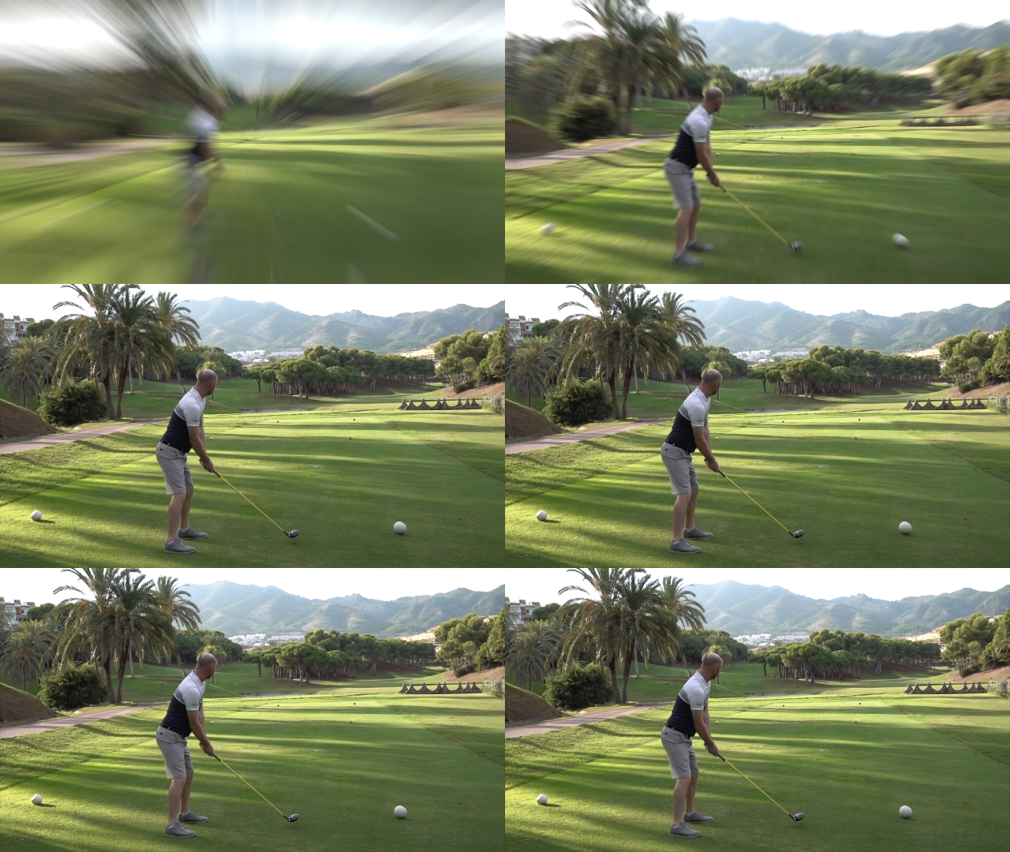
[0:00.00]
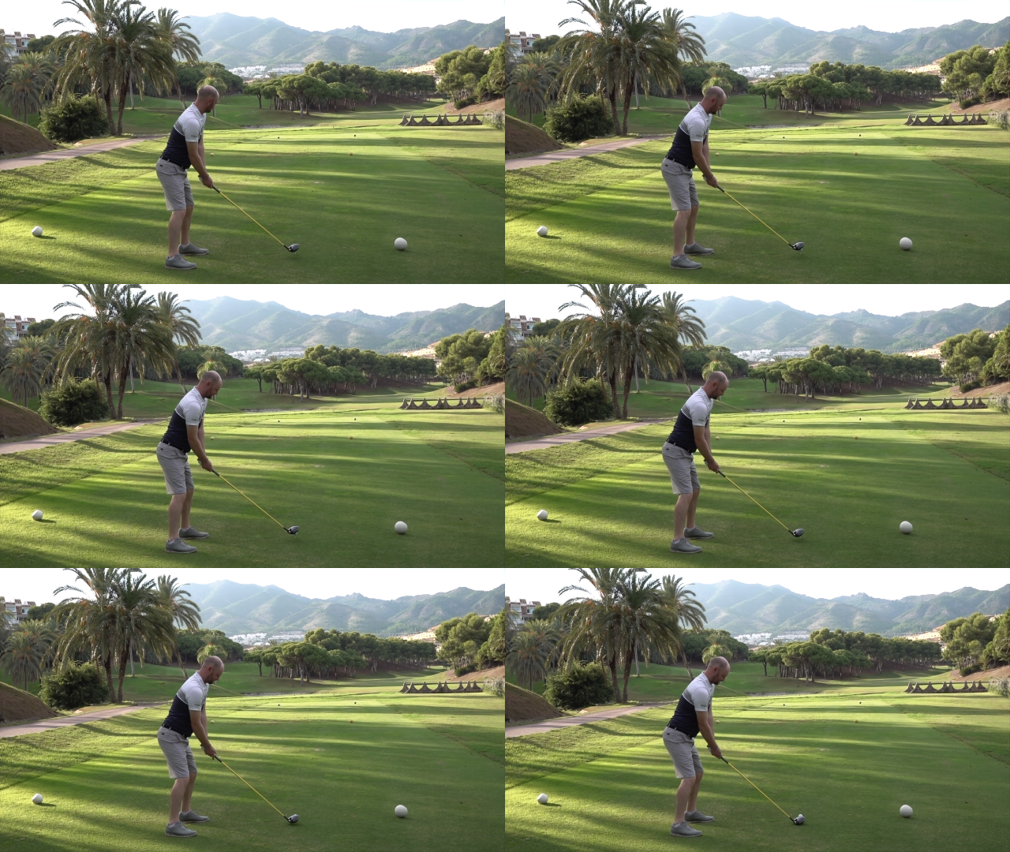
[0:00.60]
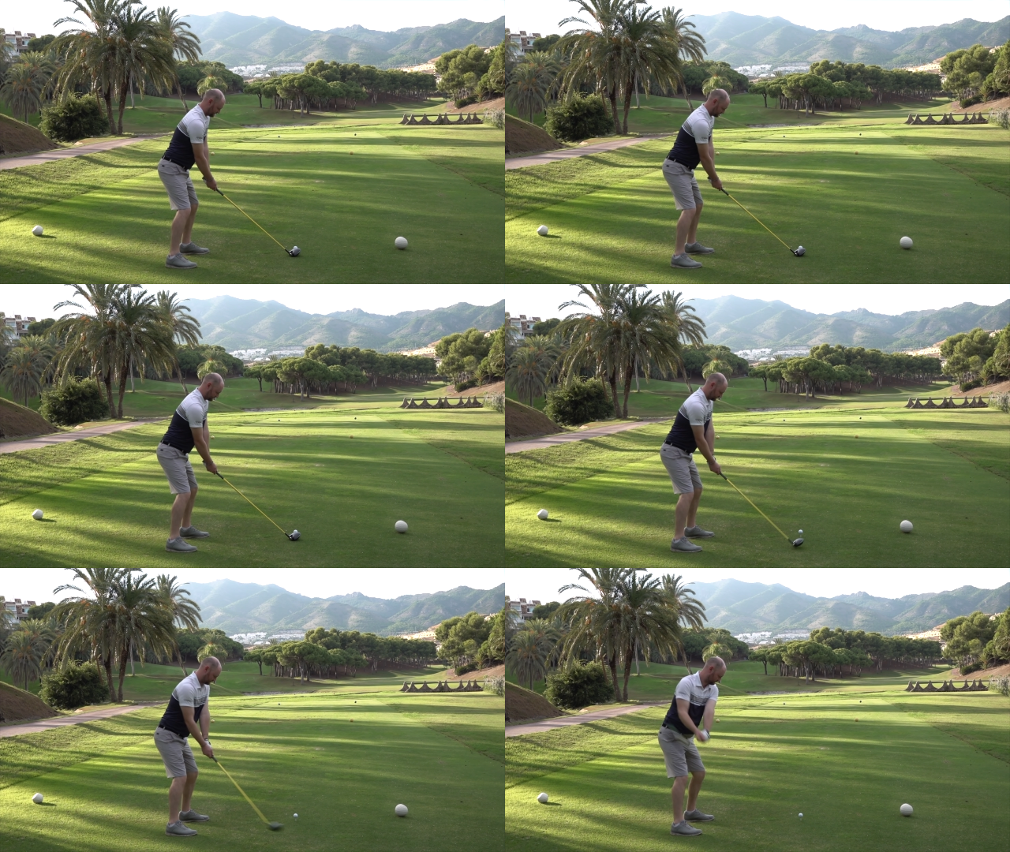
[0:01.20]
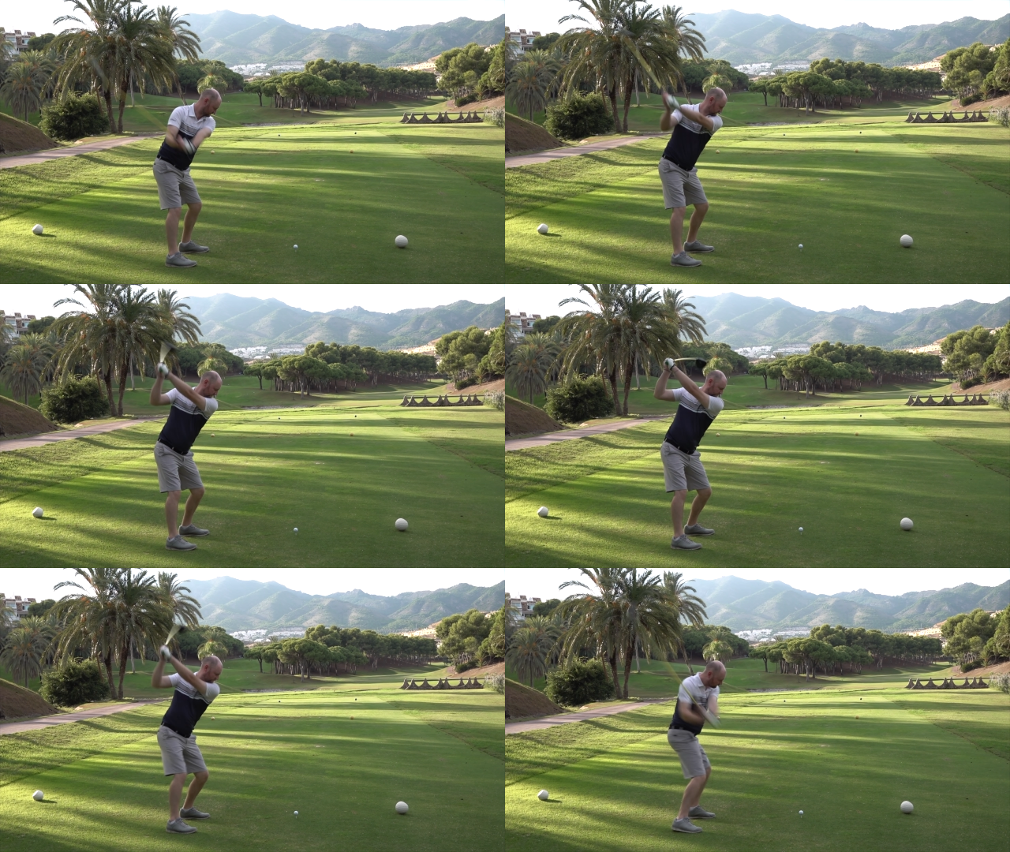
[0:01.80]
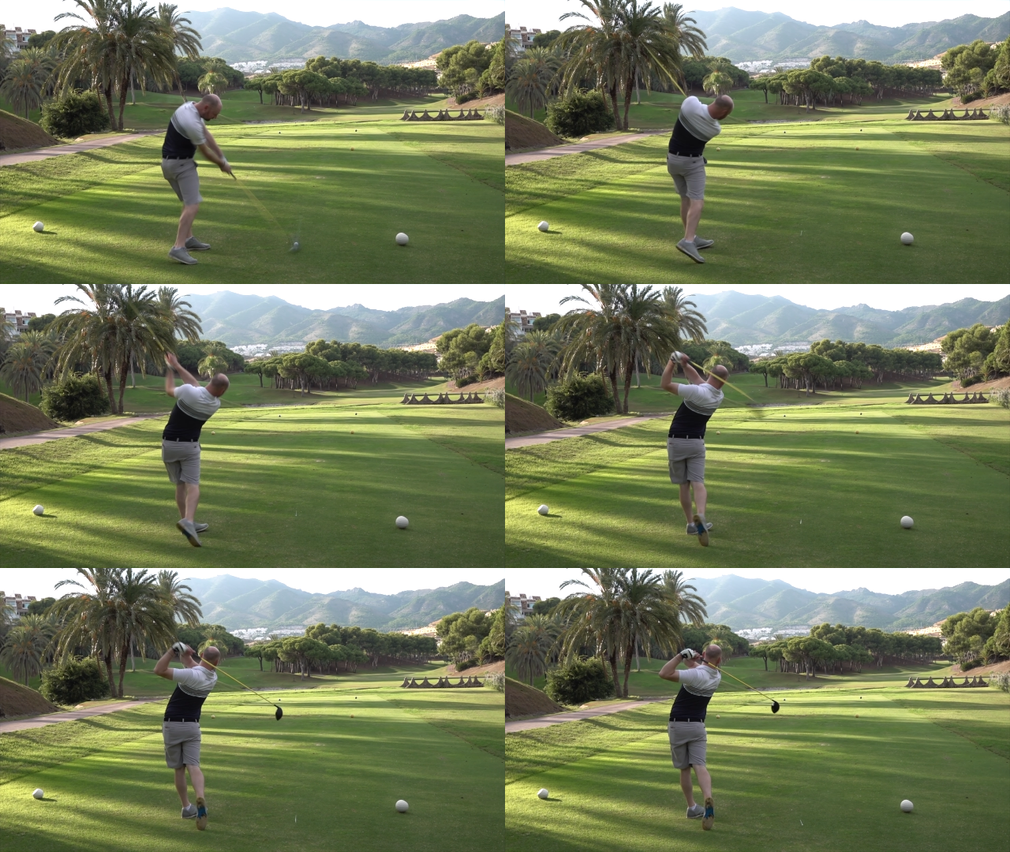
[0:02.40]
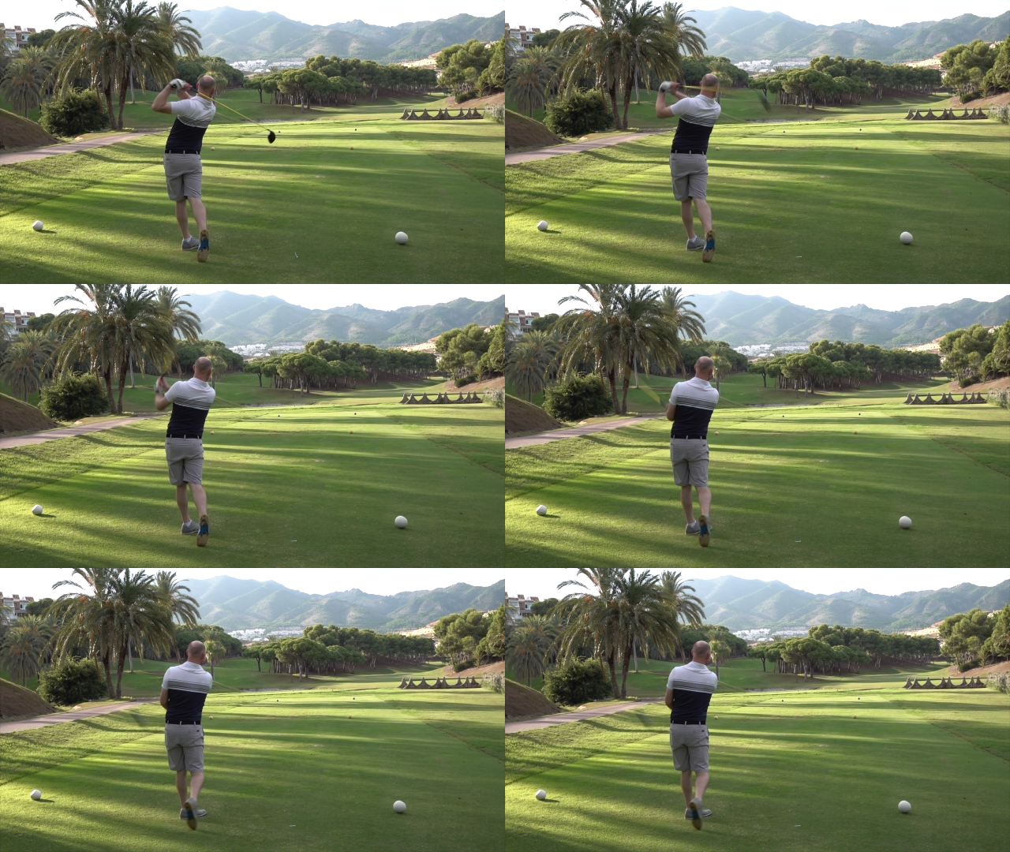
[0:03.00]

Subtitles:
No face is visible, so there are no lips to read.